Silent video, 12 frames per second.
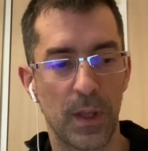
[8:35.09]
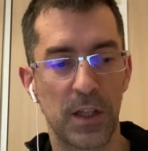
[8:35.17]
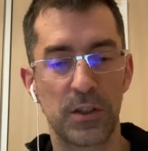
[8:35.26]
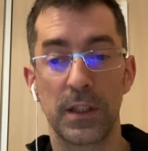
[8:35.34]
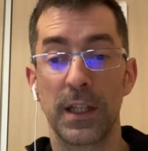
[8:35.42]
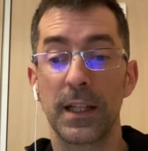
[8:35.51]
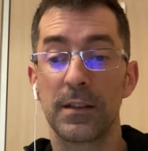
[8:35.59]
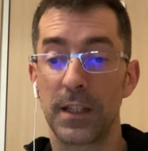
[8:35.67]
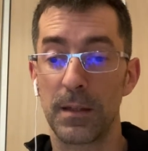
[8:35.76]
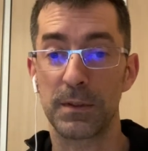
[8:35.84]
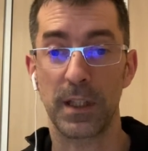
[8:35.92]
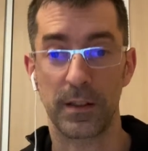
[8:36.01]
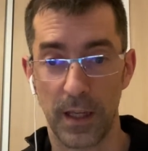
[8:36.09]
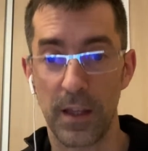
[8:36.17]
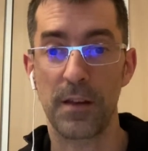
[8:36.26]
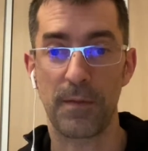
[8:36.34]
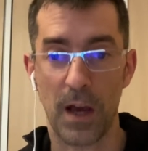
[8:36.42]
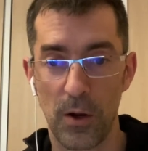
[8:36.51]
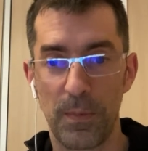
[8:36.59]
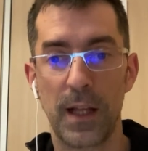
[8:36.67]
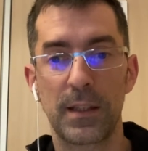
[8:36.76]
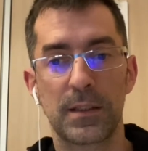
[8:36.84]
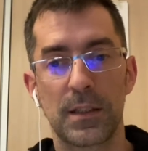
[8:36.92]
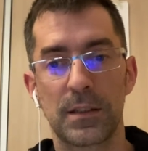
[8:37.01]
engineering teams that they develop
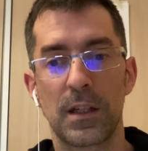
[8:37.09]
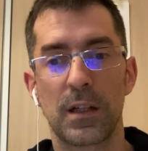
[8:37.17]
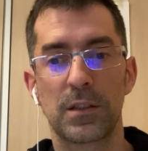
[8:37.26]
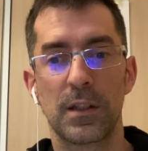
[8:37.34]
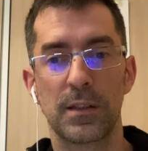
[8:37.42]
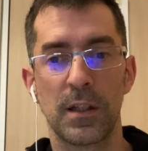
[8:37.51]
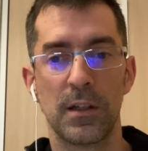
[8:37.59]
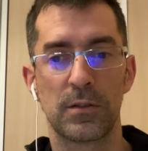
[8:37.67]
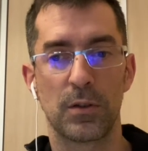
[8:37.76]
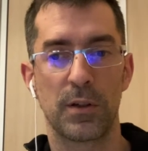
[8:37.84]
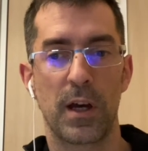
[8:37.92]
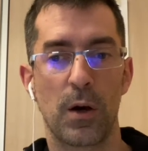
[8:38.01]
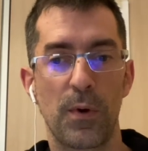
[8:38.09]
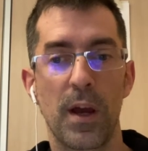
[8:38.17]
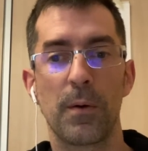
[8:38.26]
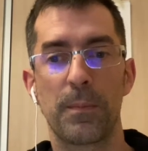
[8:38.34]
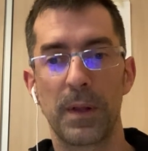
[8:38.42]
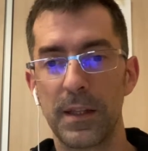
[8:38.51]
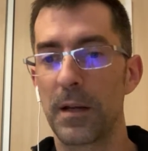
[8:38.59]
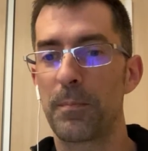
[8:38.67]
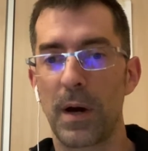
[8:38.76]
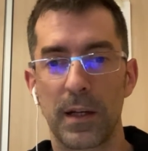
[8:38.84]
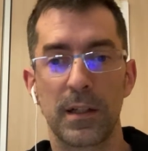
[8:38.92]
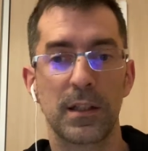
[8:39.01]
lattice structures. So now we are
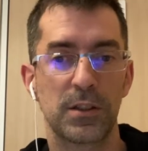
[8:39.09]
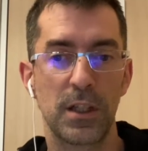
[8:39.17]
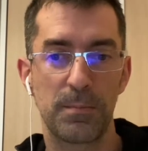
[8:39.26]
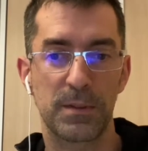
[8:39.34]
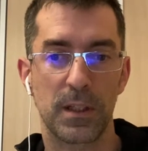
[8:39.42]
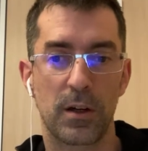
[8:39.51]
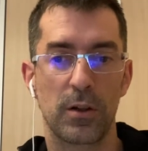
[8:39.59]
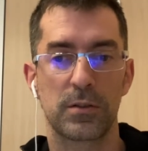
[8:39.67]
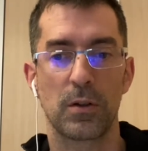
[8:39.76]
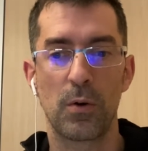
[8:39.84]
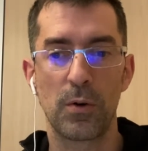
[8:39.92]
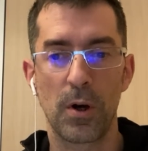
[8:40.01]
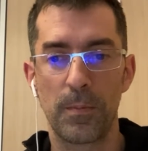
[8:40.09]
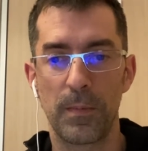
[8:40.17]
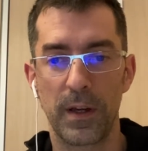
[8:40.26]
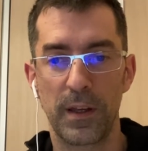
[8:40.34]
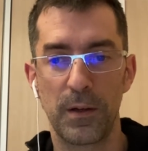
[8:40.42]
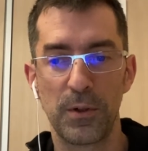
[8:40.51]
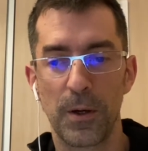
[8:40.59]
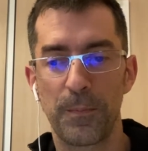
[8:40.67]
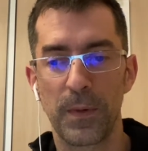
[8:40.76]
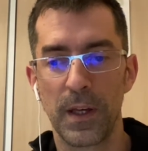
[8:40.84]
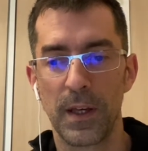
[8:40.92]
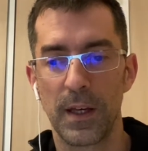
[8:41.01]
building partnerships across
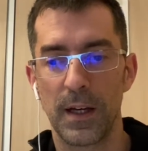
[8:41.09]
Europe.